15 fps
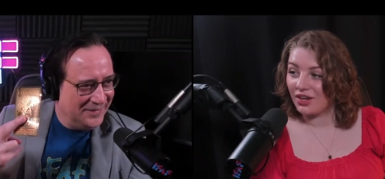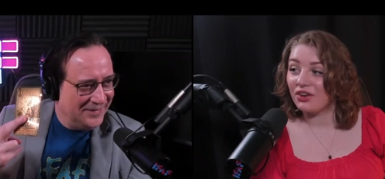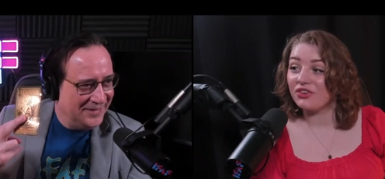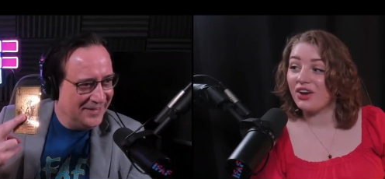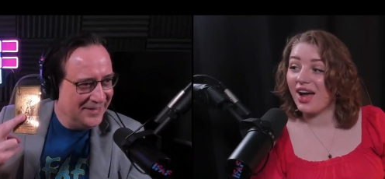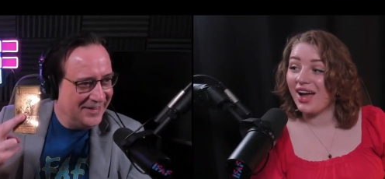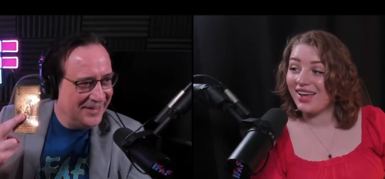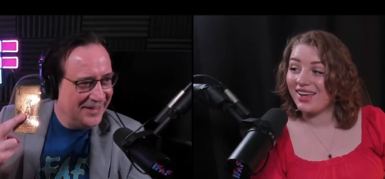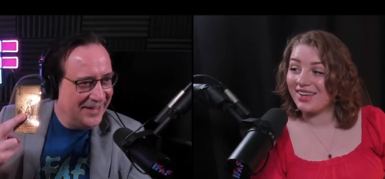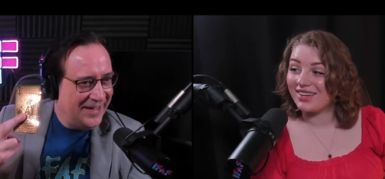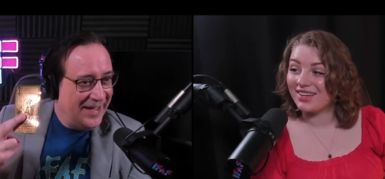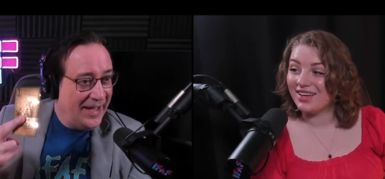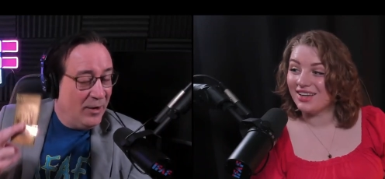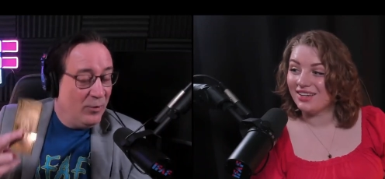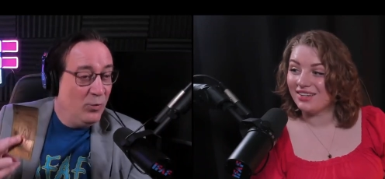
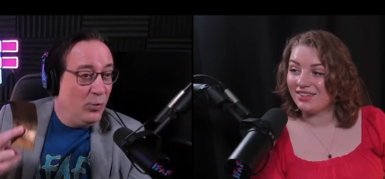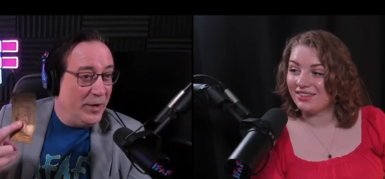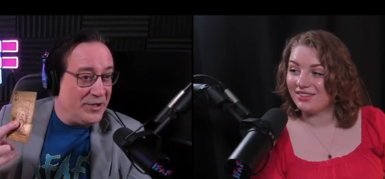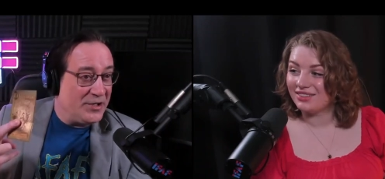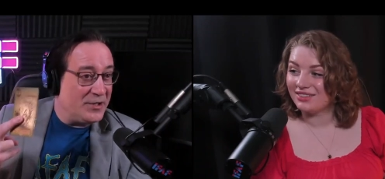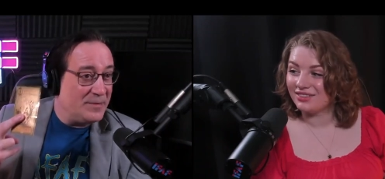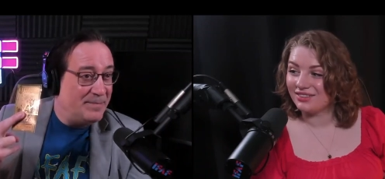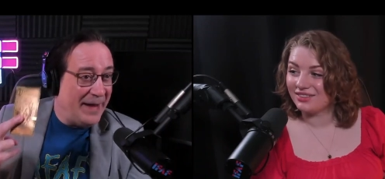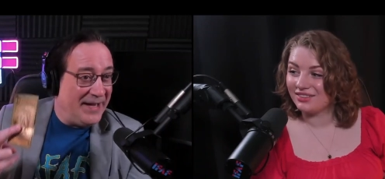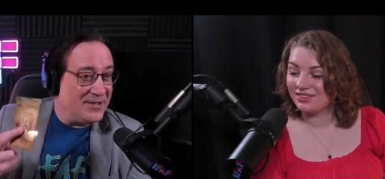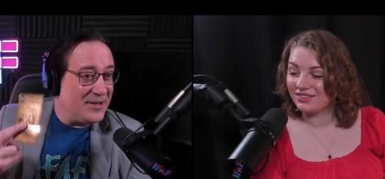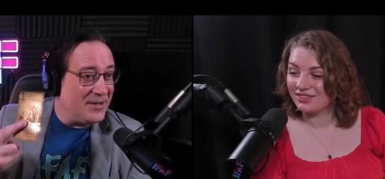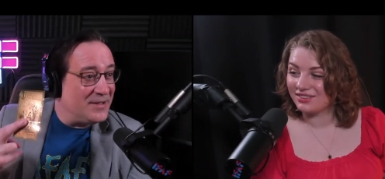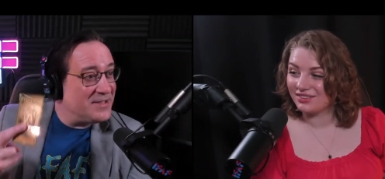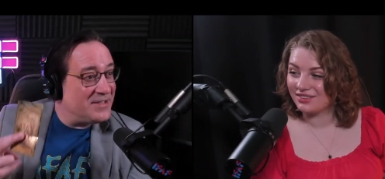Speaker 1: Right.
Speaker 2: Which is based
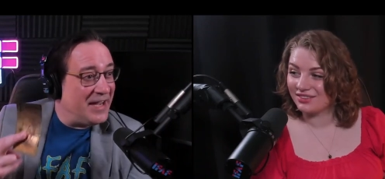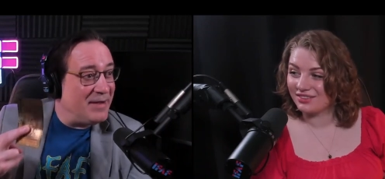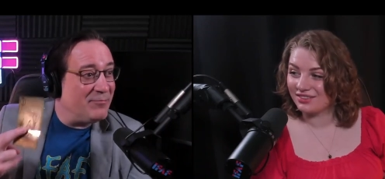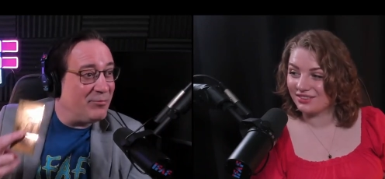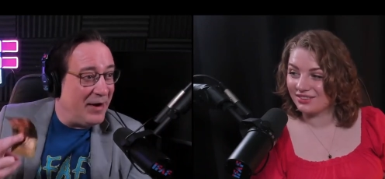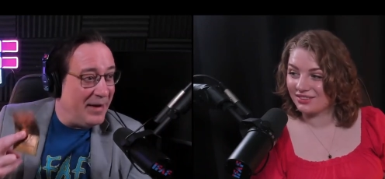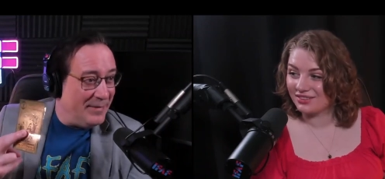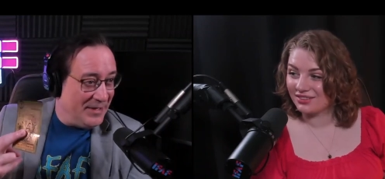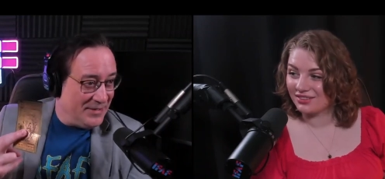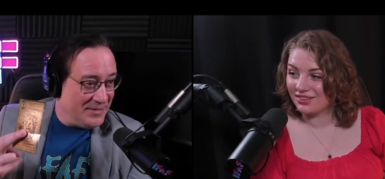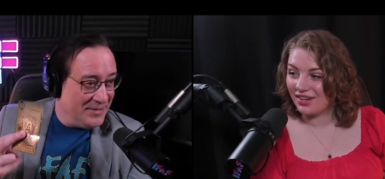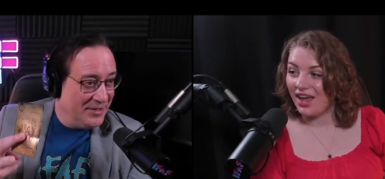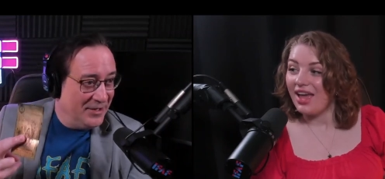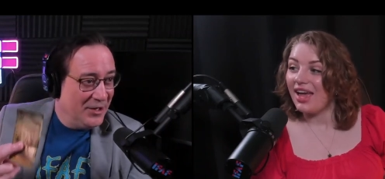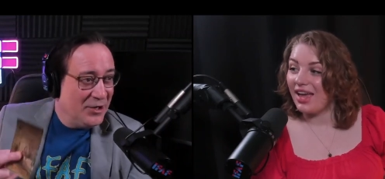on the same
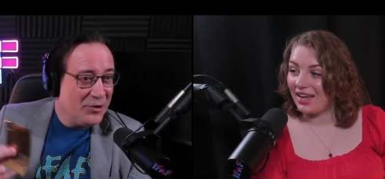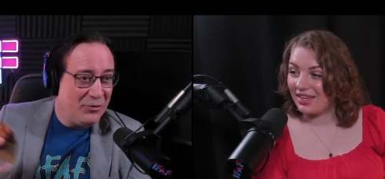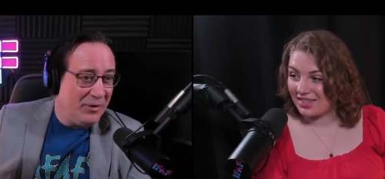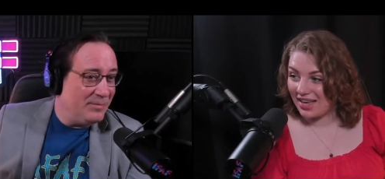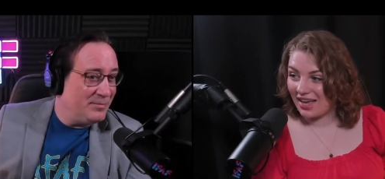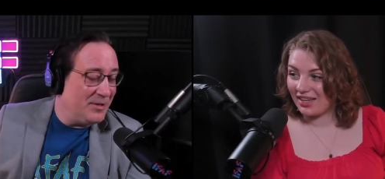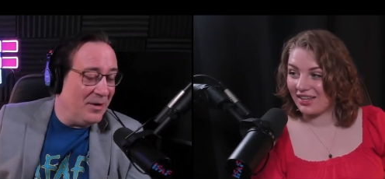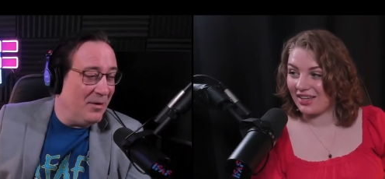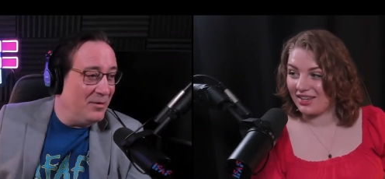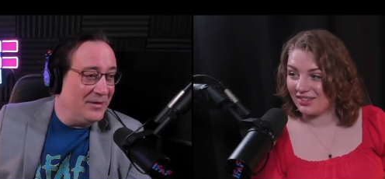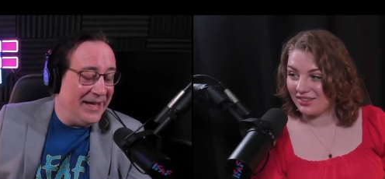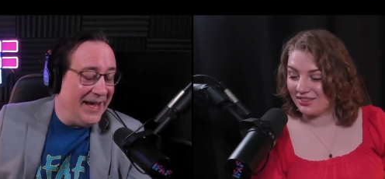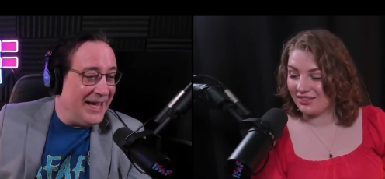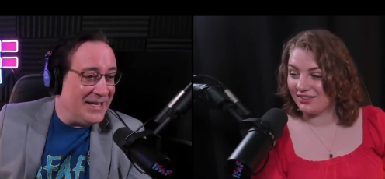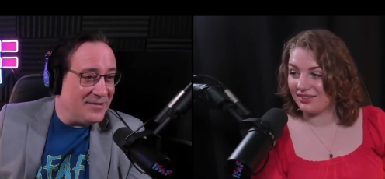premise. Exactly. Crypto
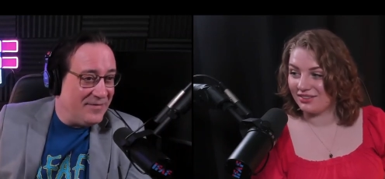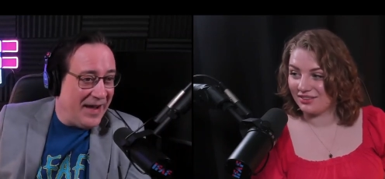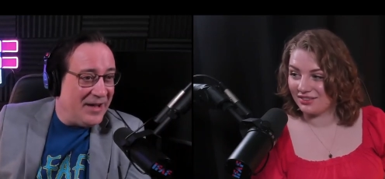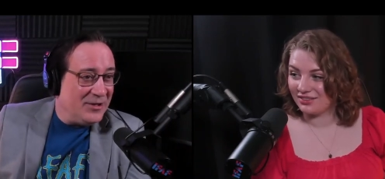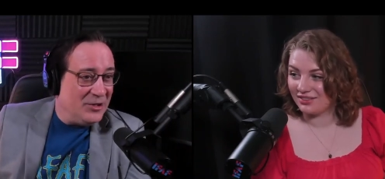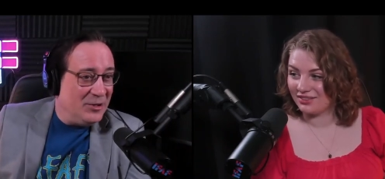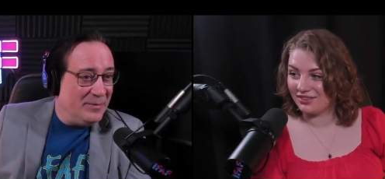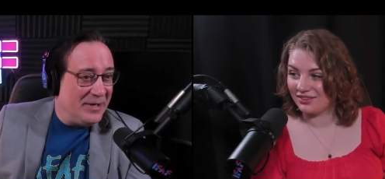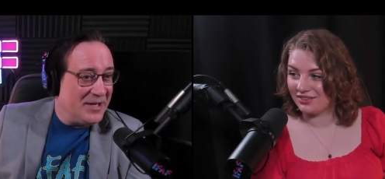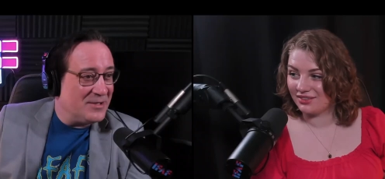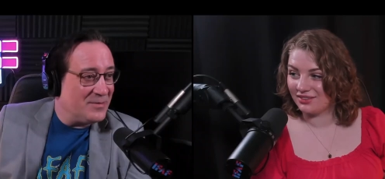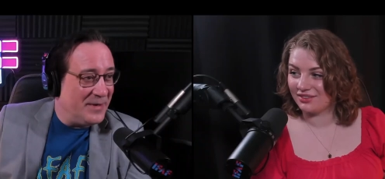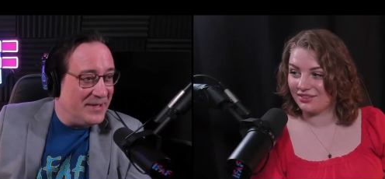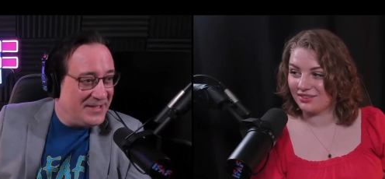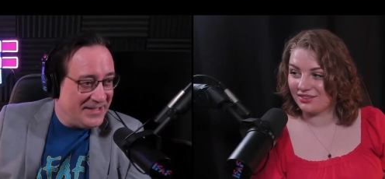only has value because
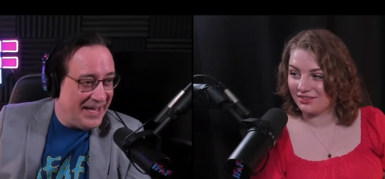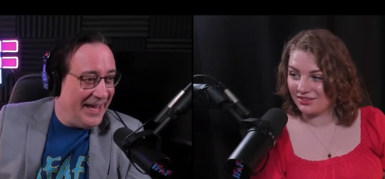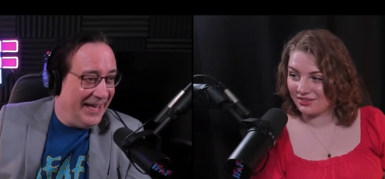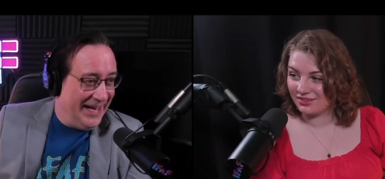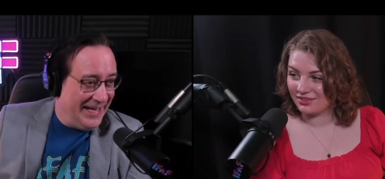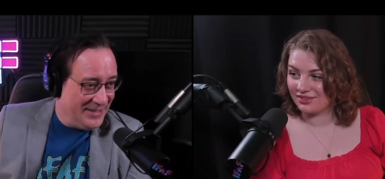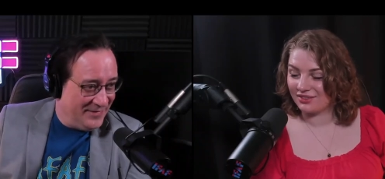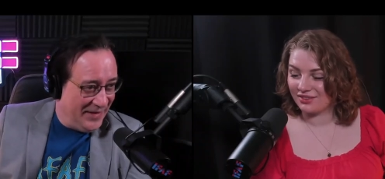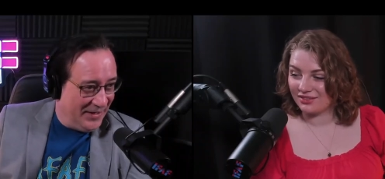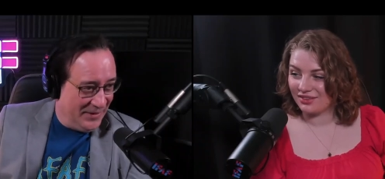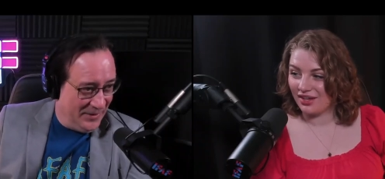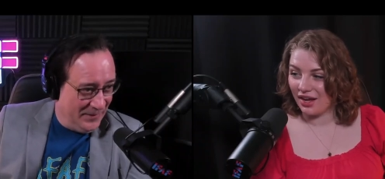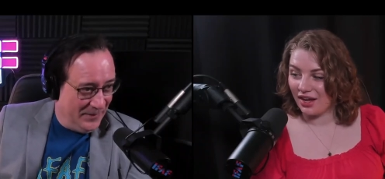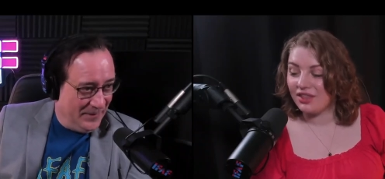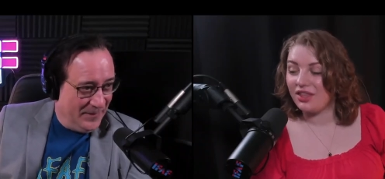we say it has
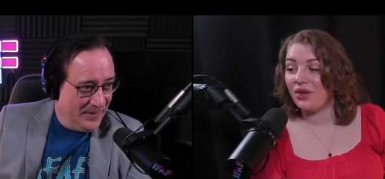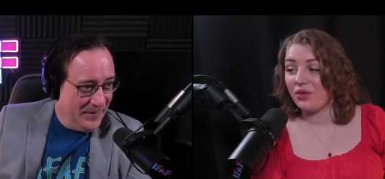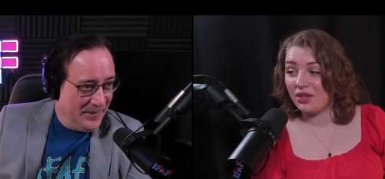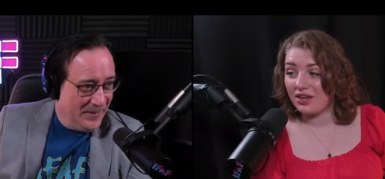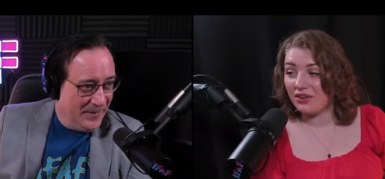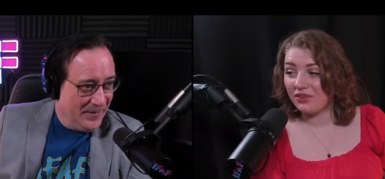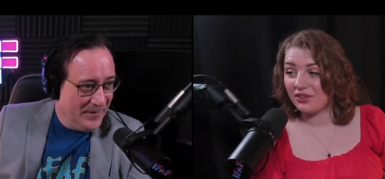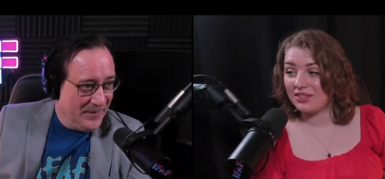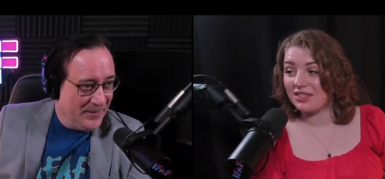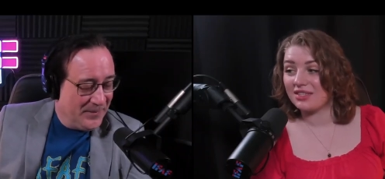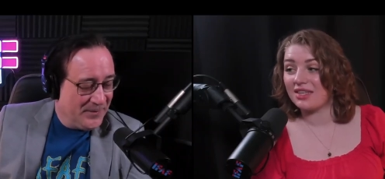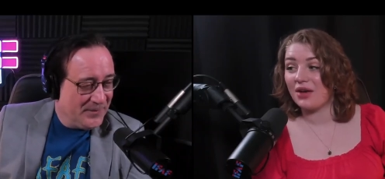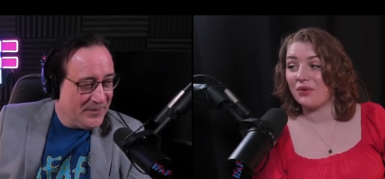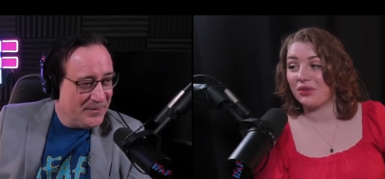value.
Speaker 1: The only difference is that